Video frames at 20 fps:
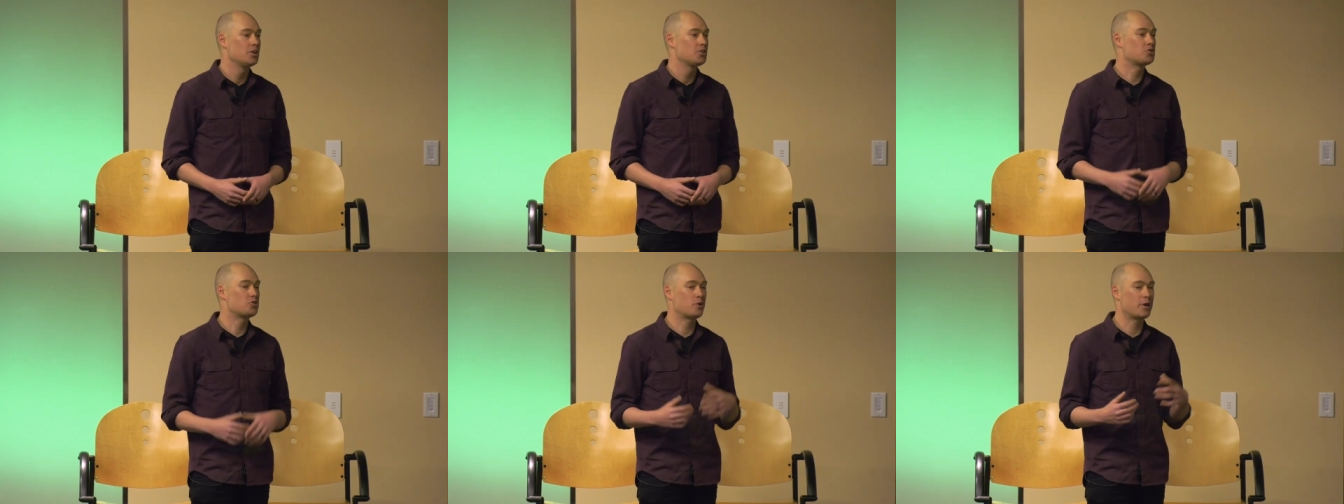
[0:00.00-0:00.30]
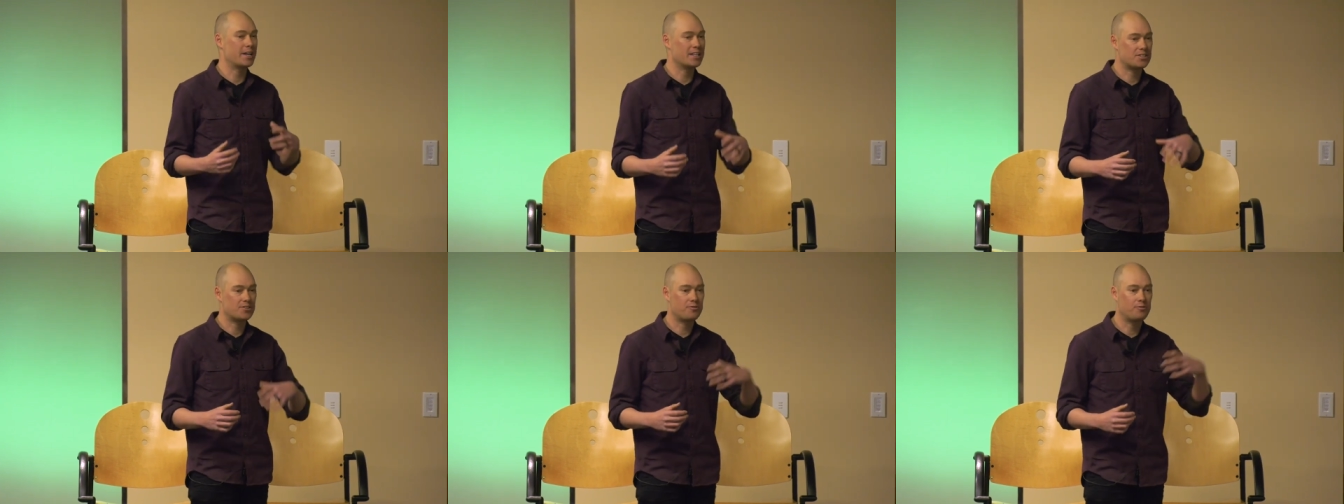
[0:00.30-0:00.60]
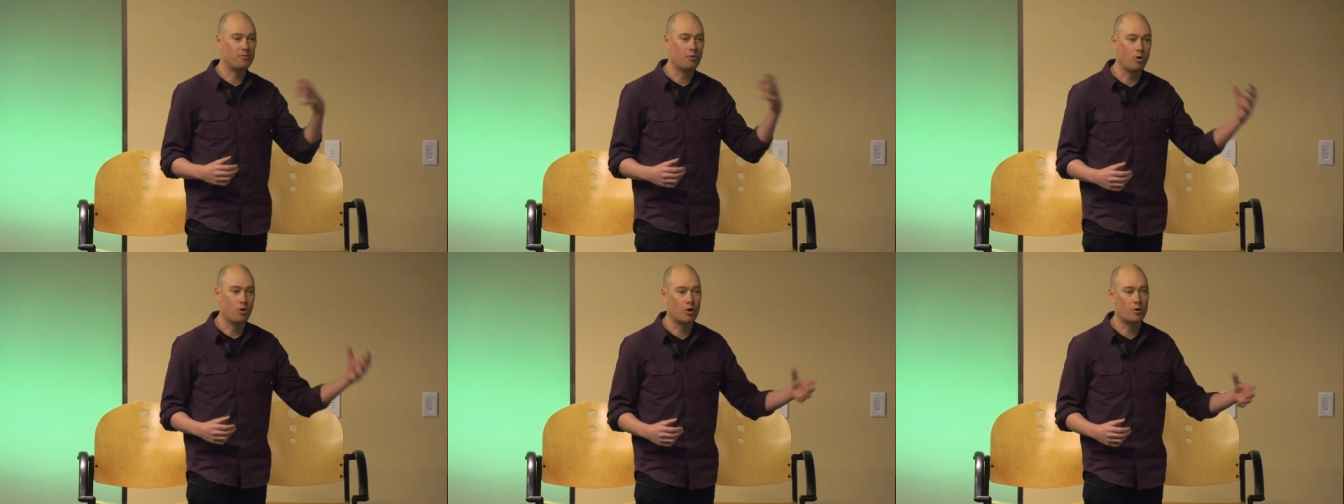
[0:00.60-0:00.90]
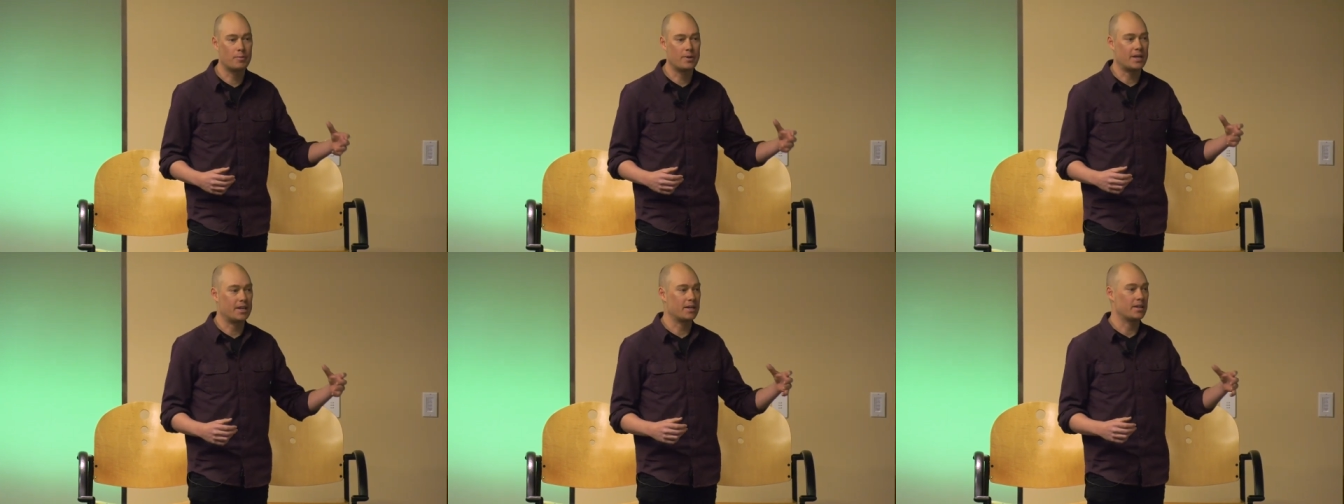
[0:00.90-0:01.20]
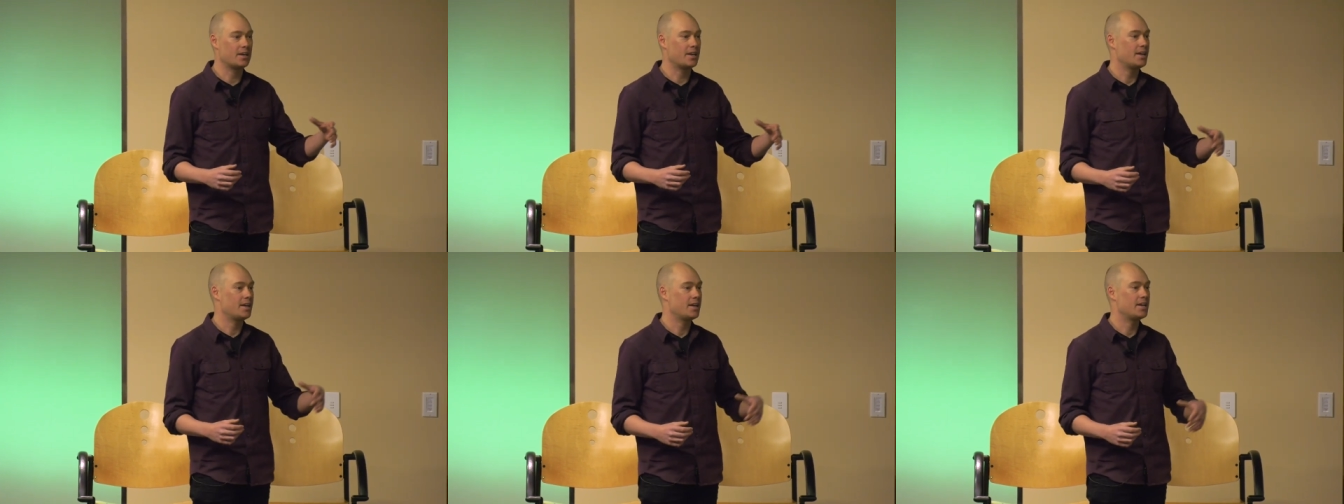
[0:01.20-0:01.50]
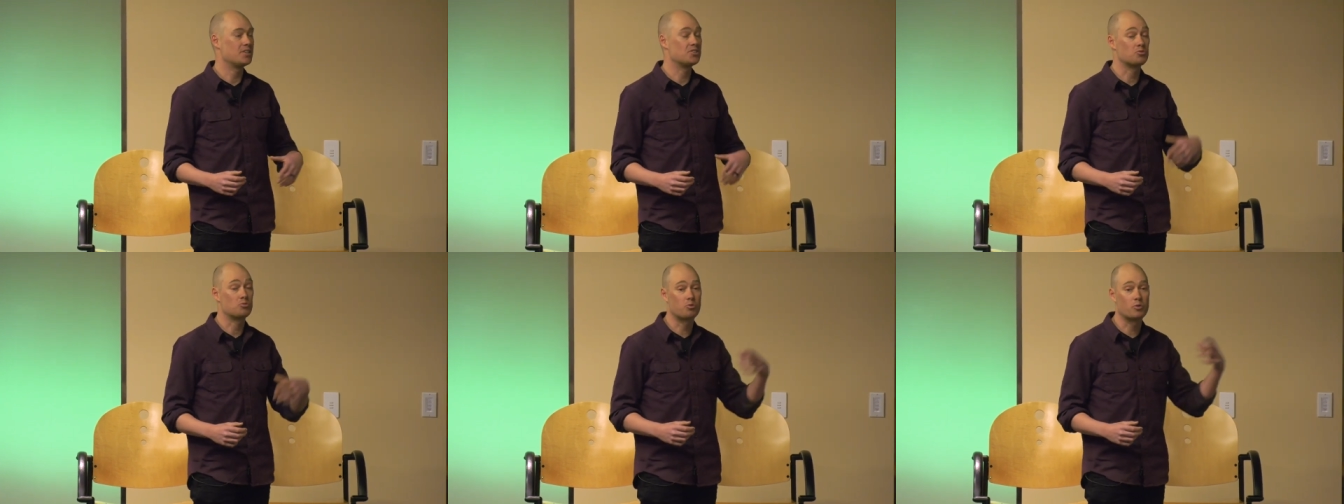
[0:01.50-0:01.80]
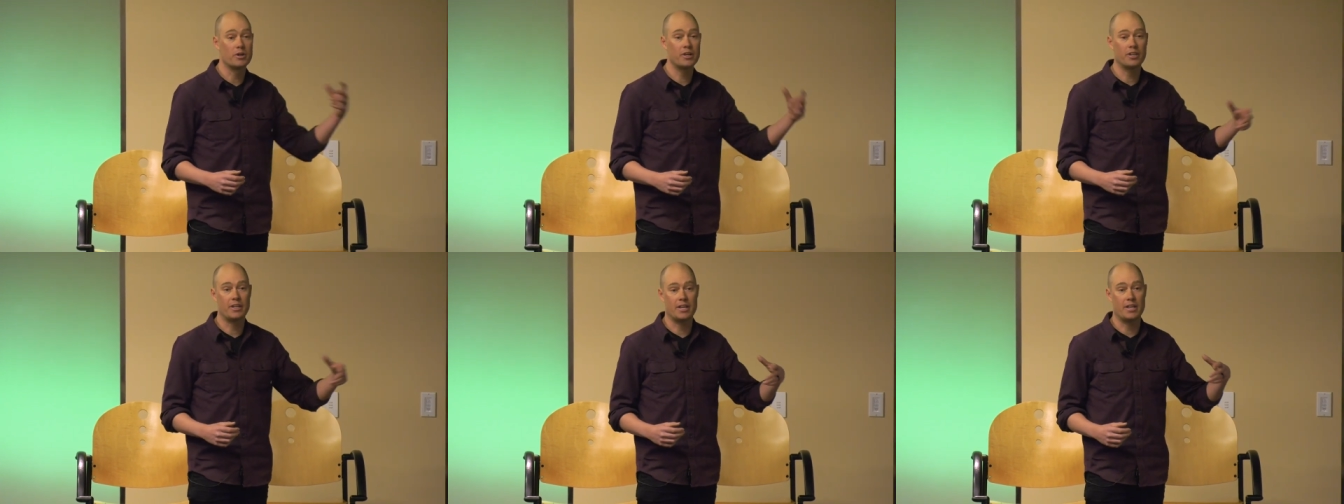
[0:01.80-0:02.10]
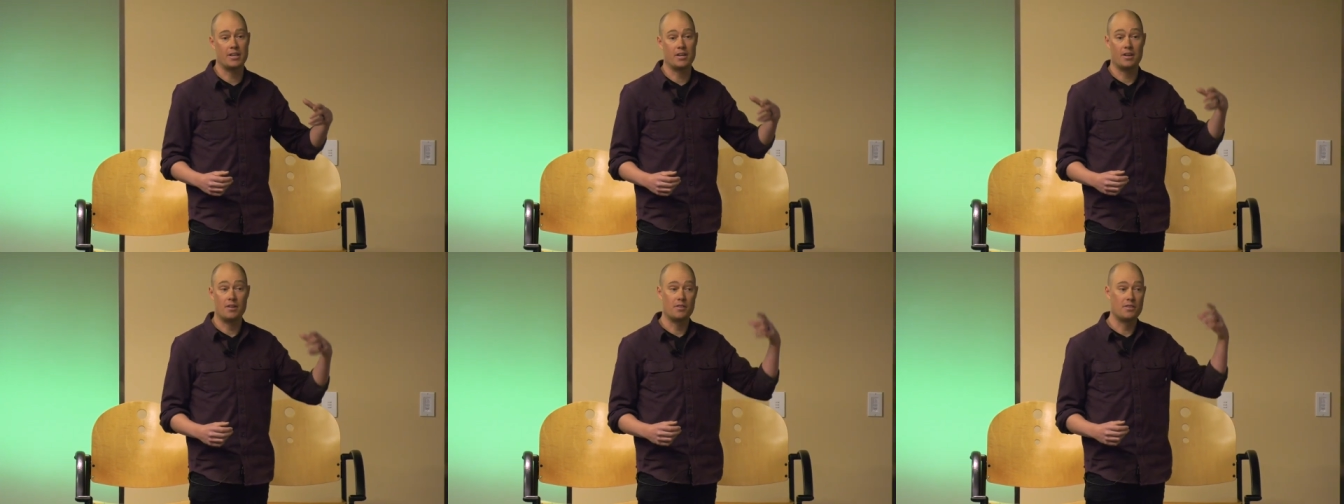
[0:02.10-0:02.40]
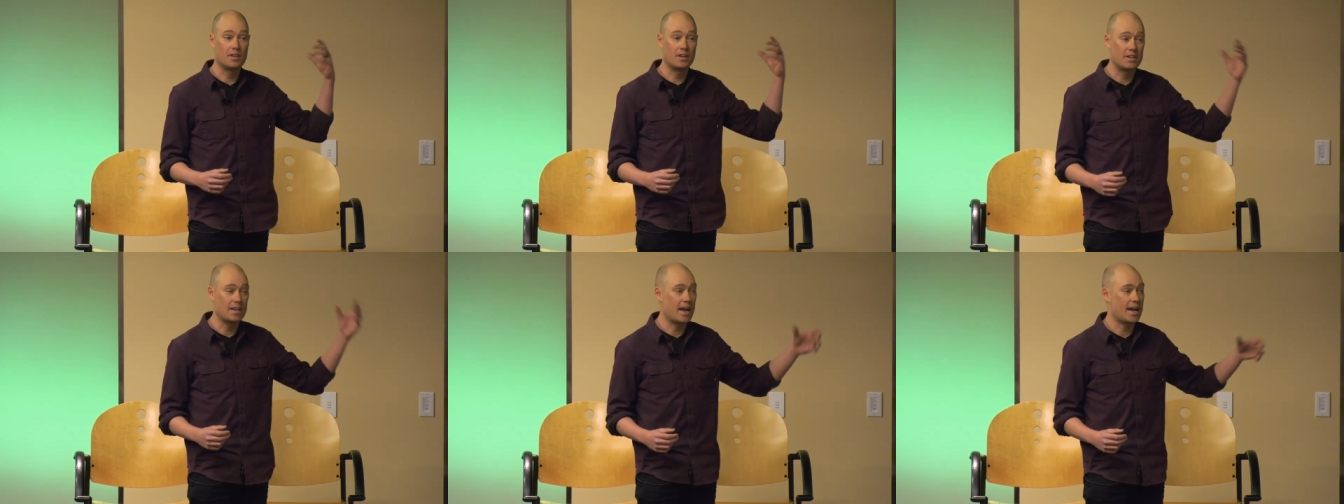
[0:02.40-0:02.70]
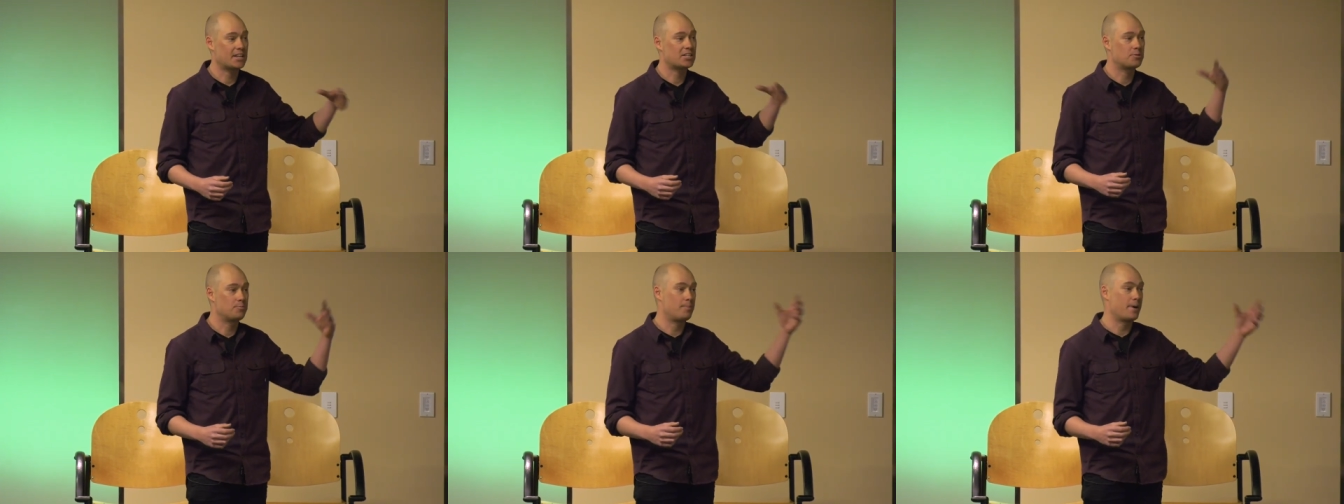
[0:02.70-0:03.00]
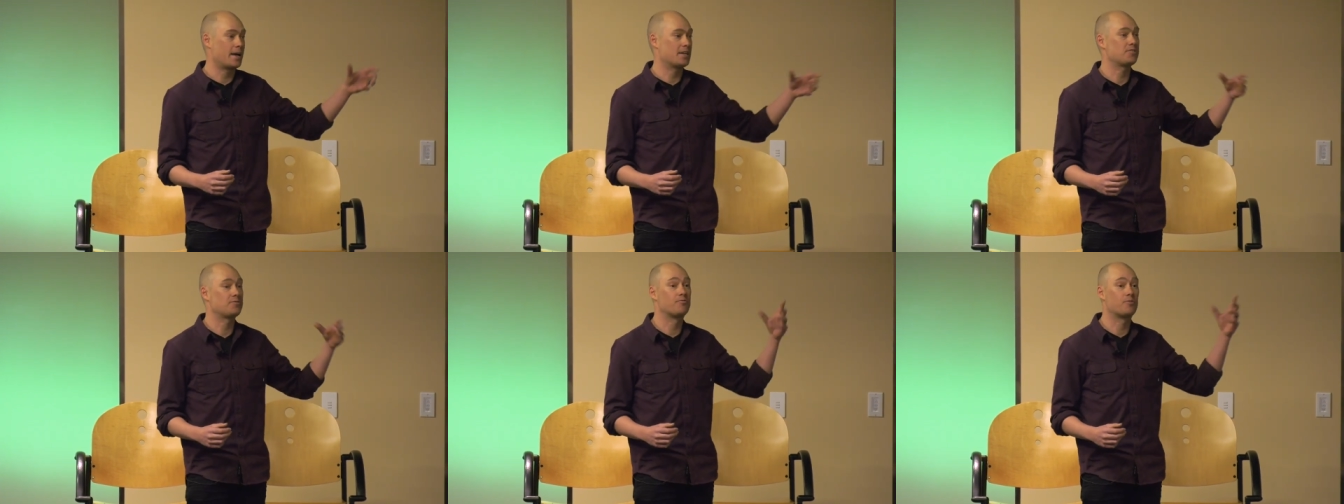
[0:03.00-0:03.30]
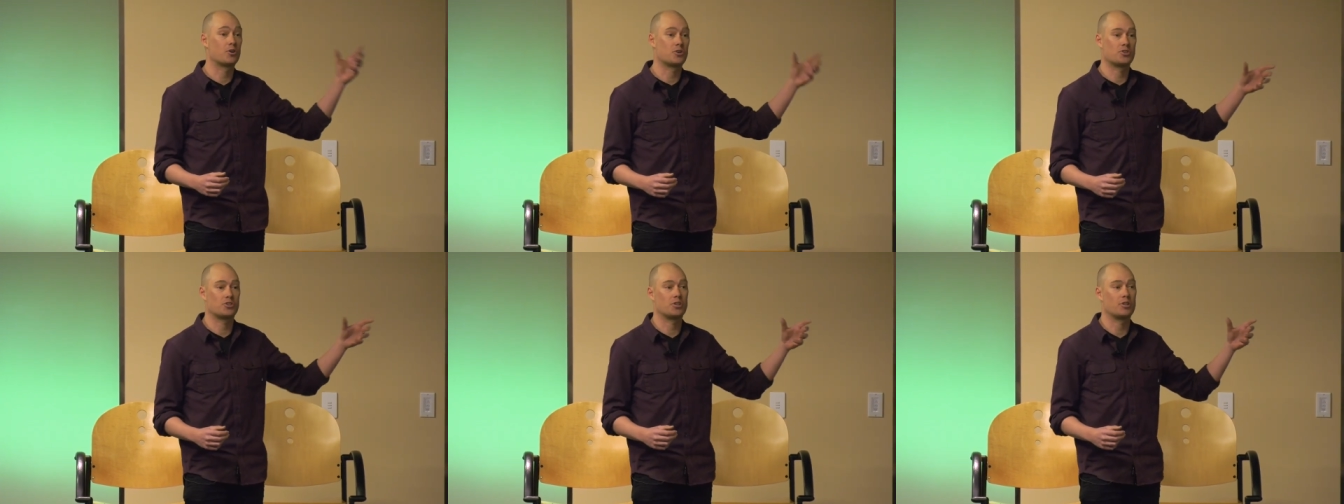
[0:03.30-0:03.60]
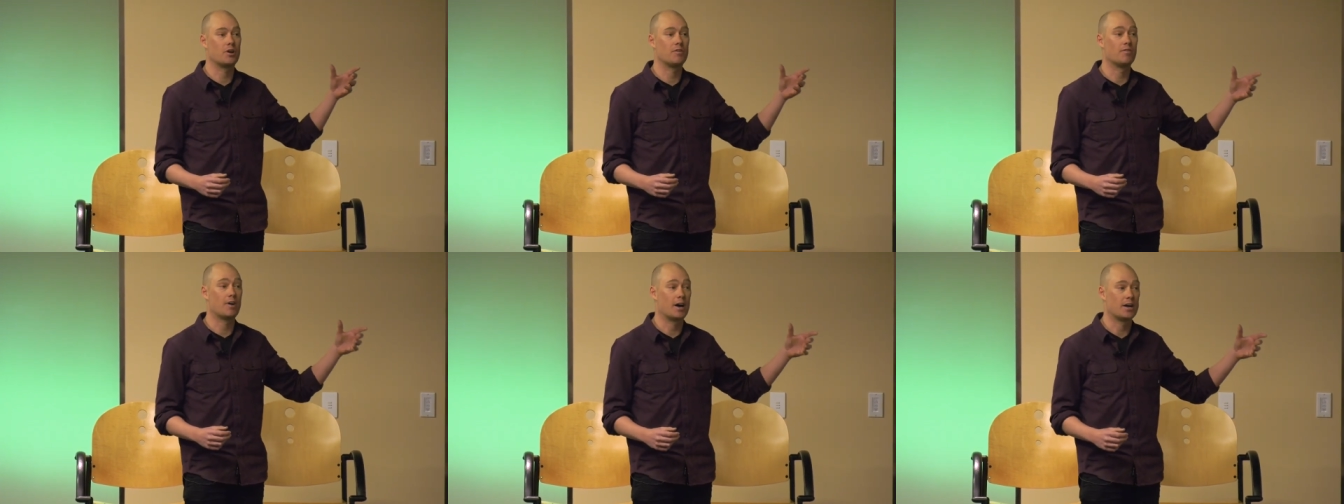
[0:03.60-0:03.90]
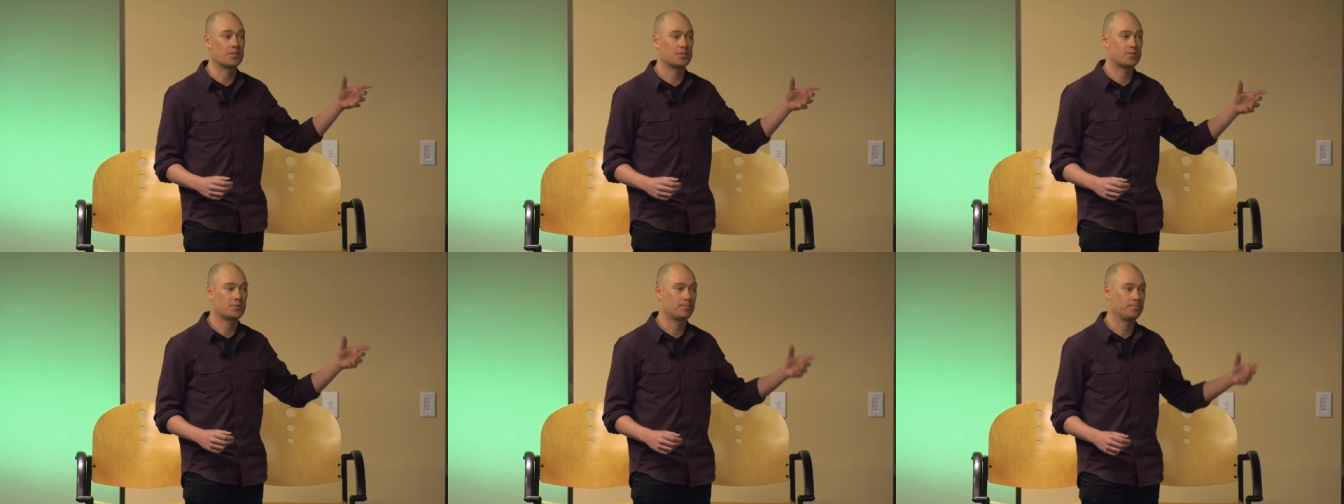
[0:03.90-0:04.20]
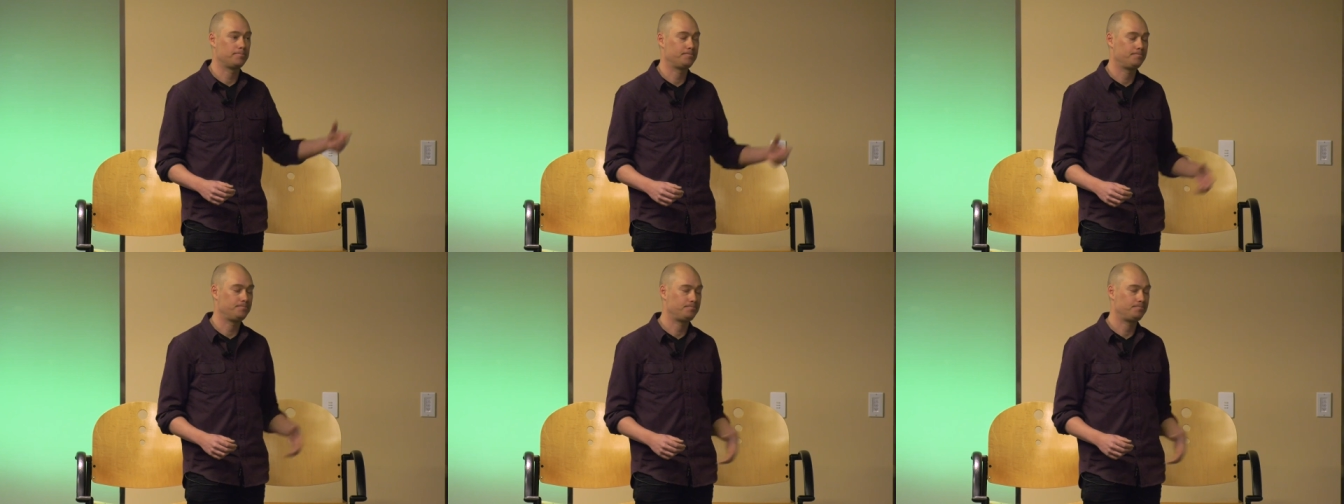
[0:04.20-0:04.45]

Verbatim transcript: Transforming is really the next best version of us.